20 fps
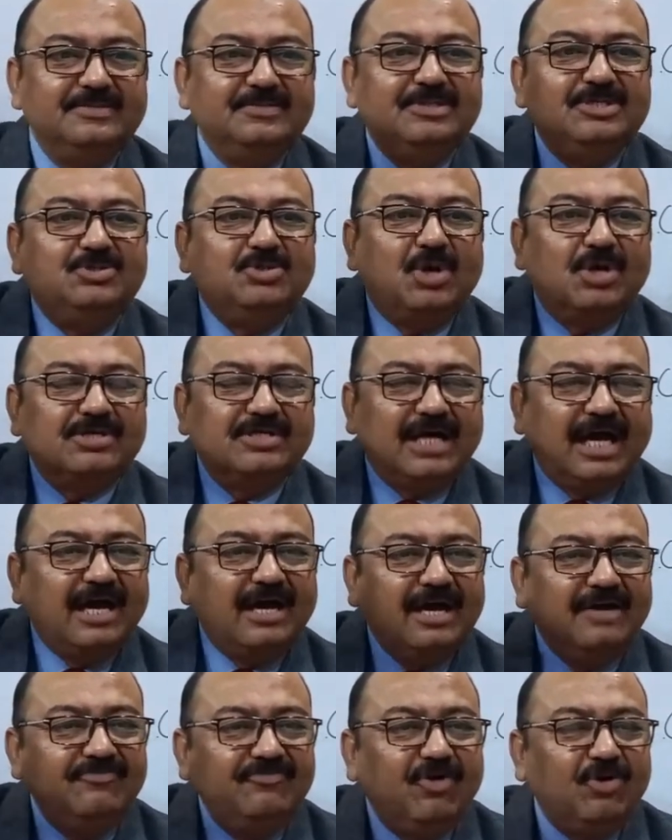doctor.
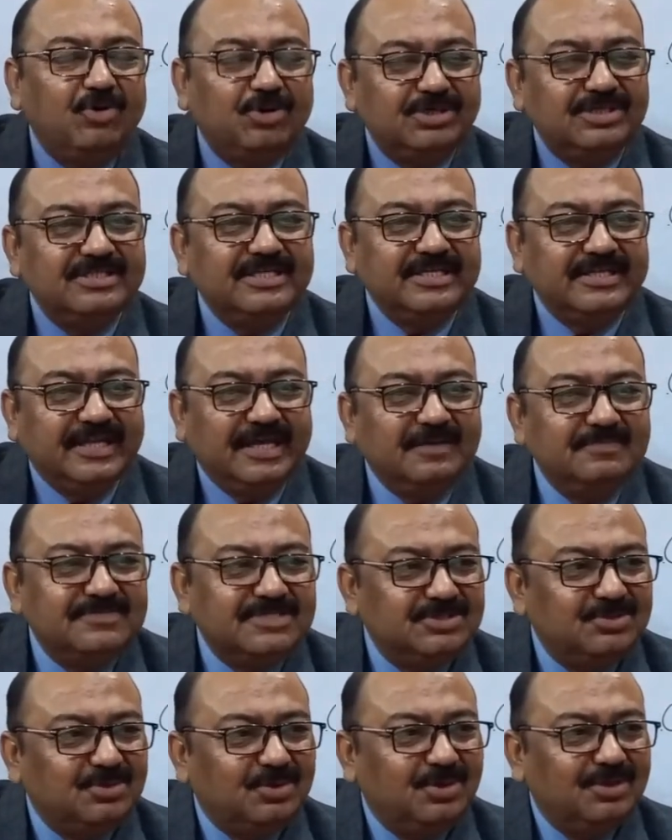I've forgotten their names
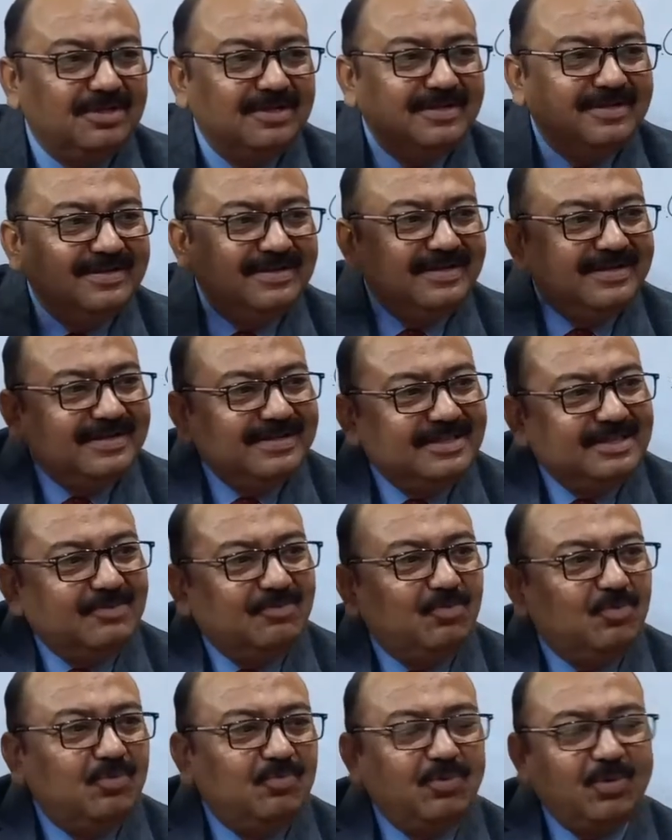and all.
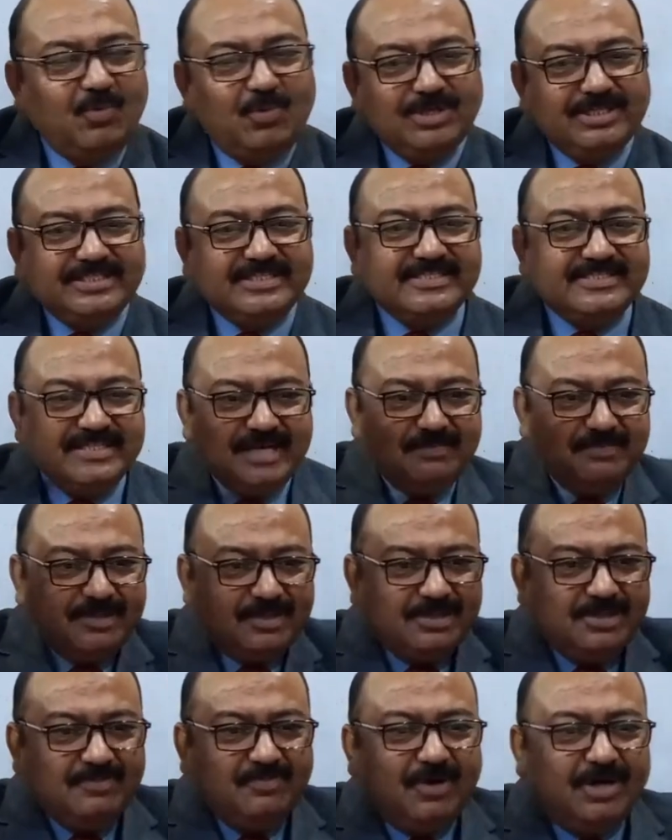What is his
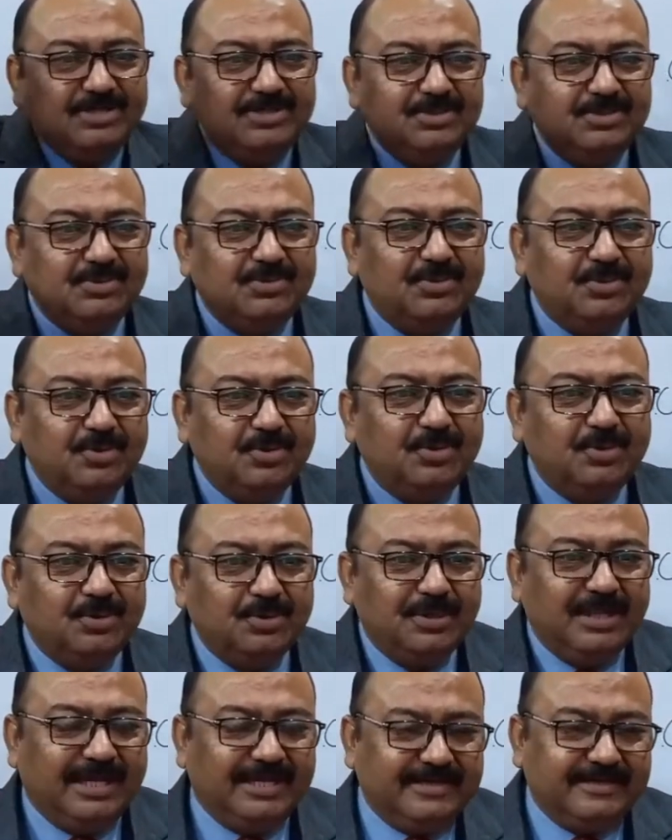name? The one who
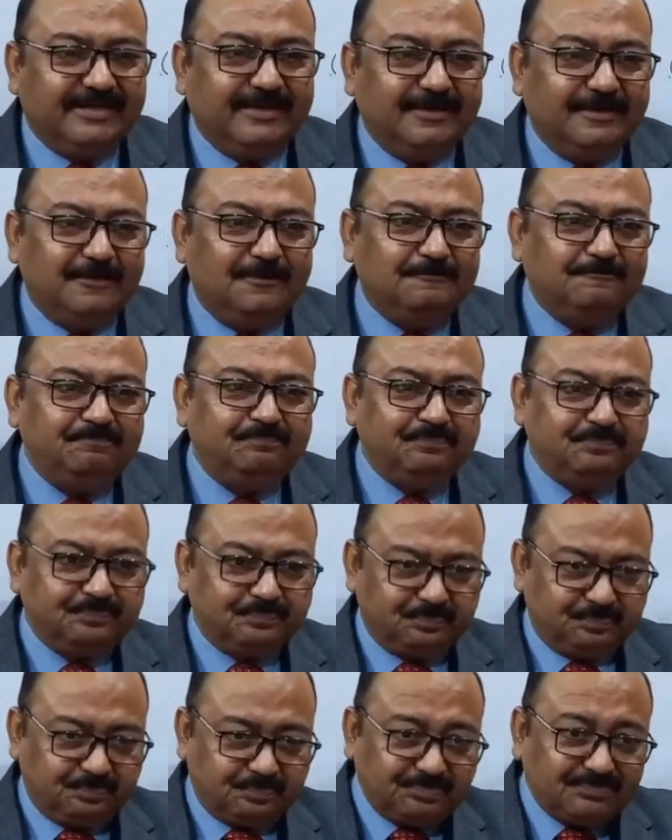like
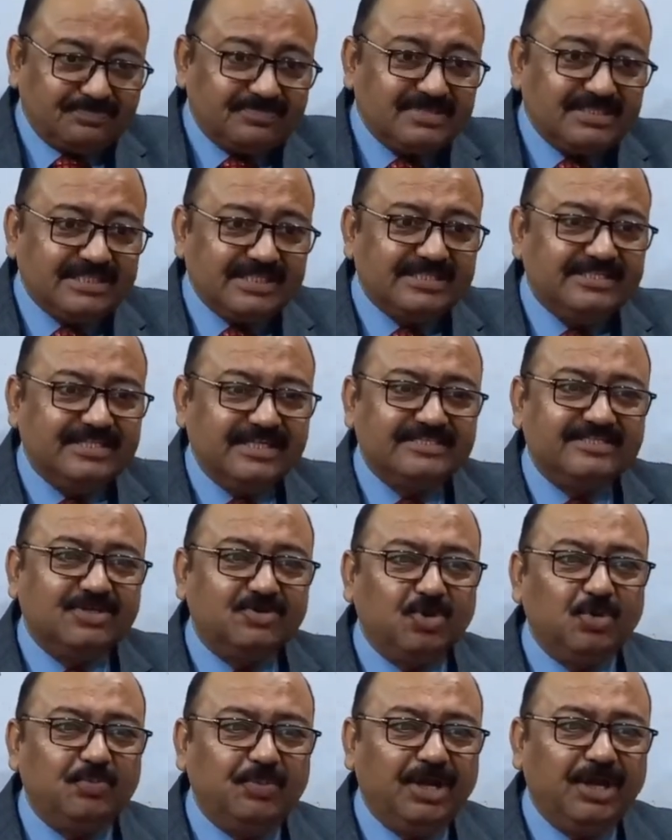does the
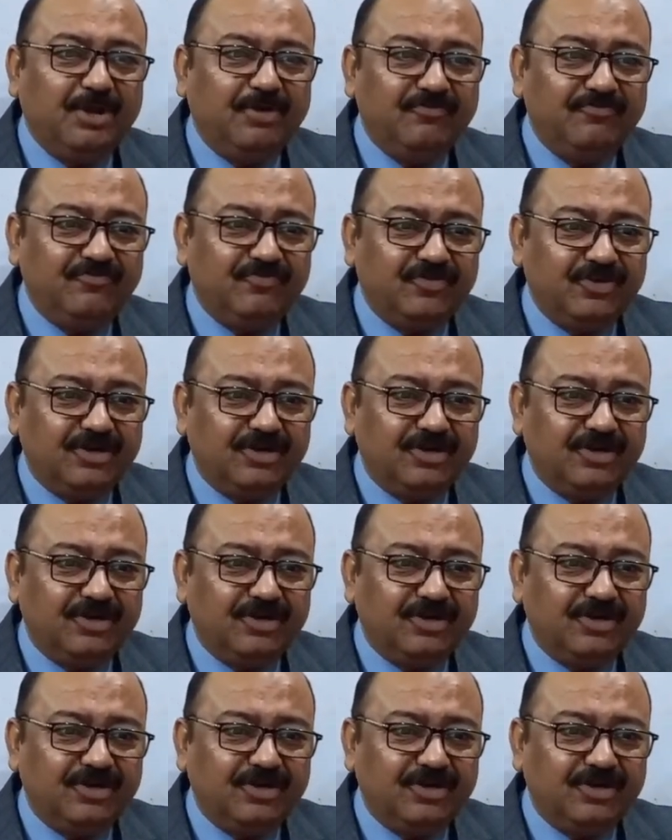role play of